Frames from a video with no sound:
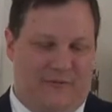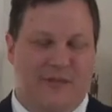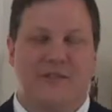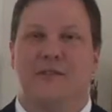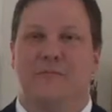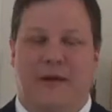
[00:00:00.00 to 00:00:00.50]
The
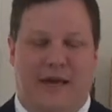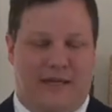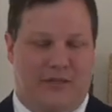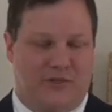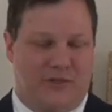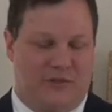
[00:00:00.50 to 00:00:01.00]
rest of the
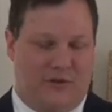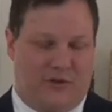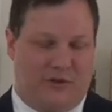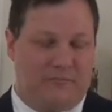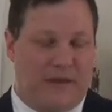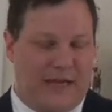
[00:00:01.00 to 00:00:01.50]
package,
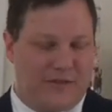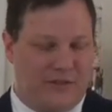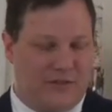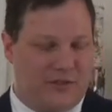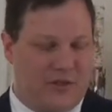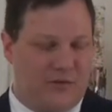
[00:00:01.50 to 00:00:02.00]
or
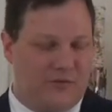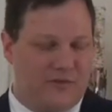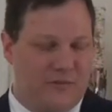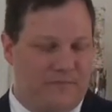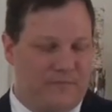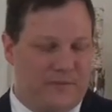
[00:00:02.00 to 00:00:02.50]
passage
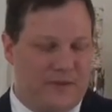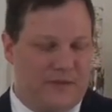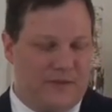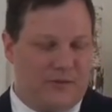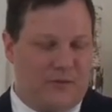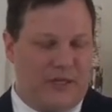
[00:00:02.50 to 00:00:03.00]
goes,
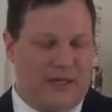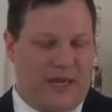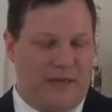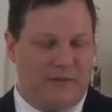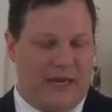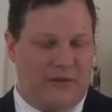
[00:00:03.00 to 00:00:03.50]
So he
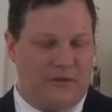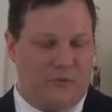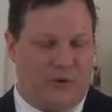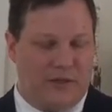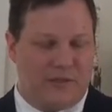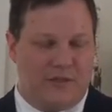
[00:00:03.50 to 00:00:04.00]
came down
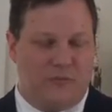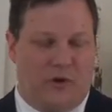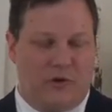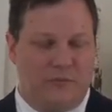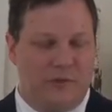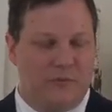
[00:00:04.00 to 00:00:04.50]
at once and
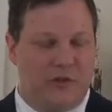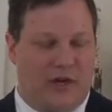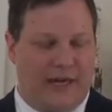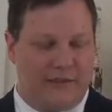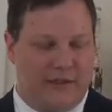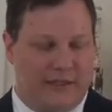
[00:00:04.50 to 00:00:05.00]
welcomed him
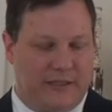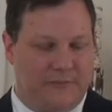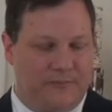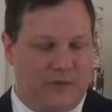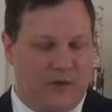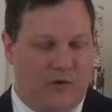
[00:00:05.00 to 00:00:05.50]
gladly.
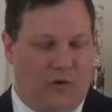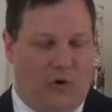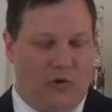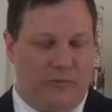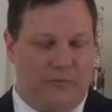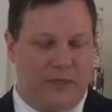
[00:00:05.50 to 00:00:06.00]

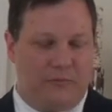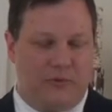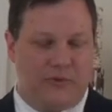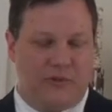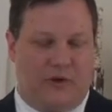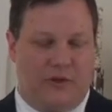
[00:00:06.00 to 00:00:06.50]
All the
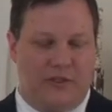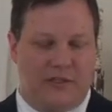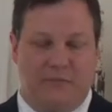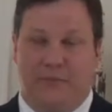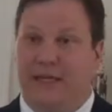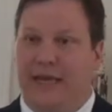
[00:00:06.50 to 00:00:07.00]
people saw
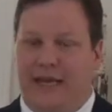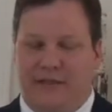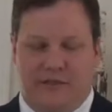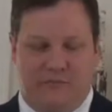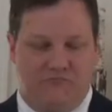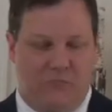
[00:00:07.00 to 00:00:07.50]
this and
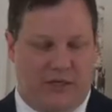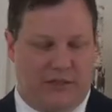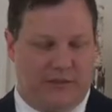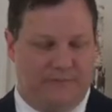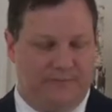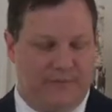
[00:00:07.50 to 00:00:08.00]
began to
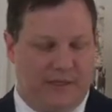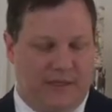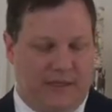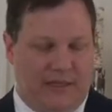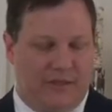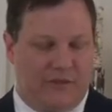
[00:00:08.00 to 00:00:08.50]
mutter,
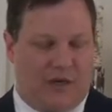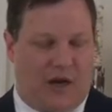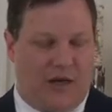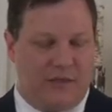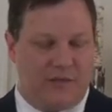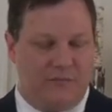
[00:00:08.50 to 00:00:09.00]
He has
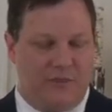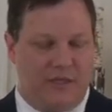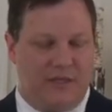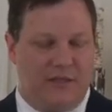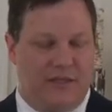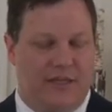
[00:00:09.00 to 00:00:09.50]
gone to
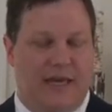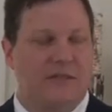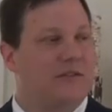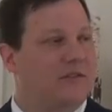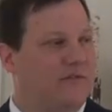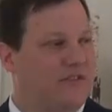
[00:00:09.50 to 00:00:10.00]
be the
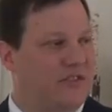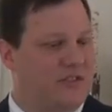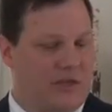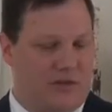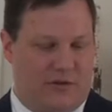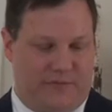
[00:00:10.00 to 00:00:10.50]
guest of a
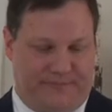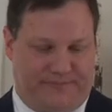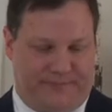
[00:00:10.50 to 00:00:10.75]
sinner.